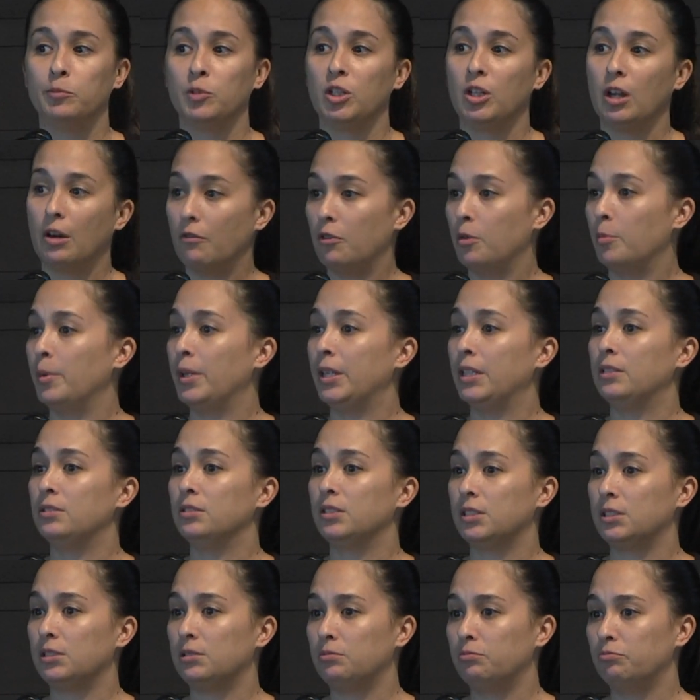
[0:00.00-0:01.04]

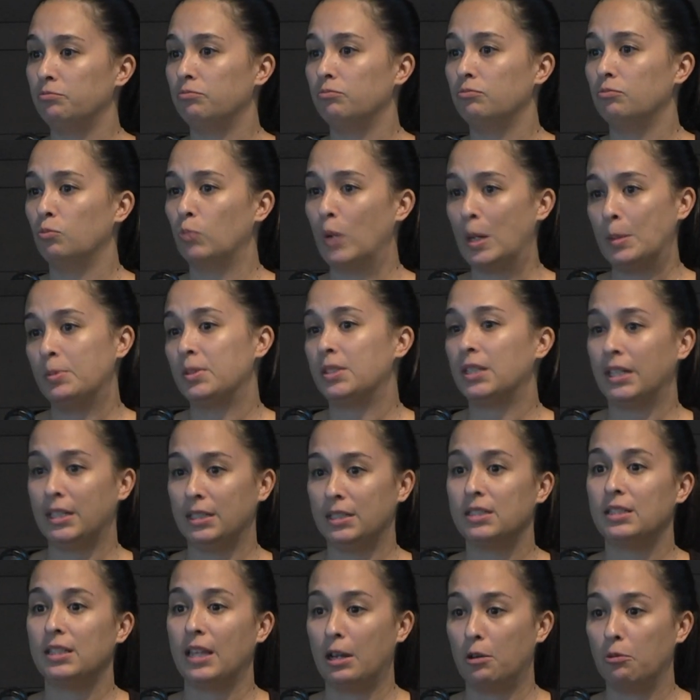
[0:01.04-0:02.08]
government
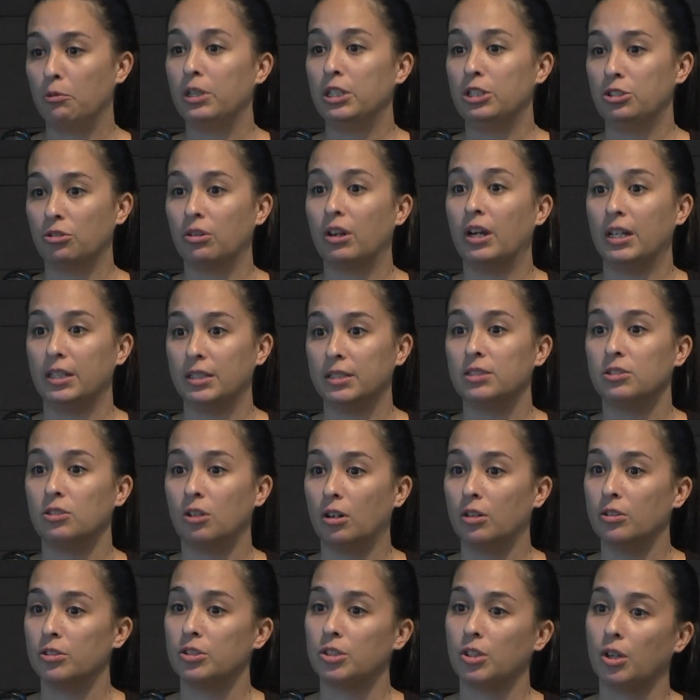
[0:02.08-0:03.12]
websites that we trust
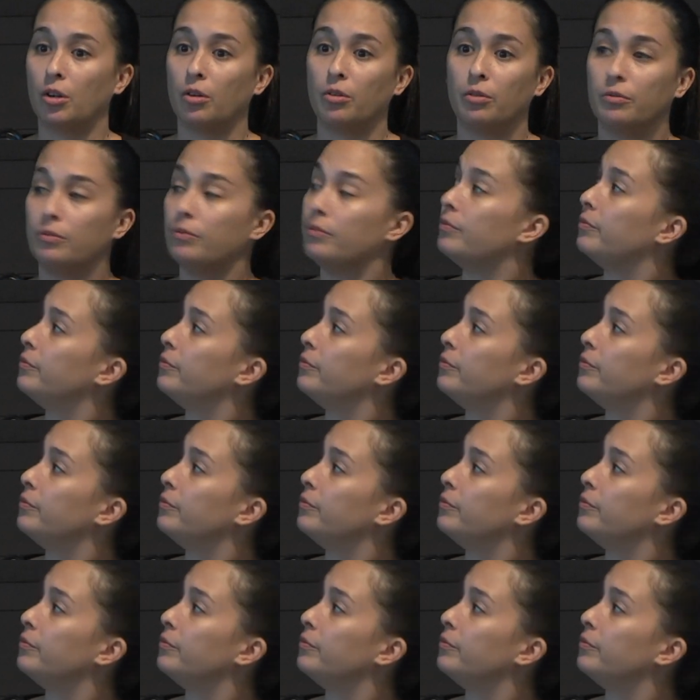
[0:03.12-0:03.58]
also.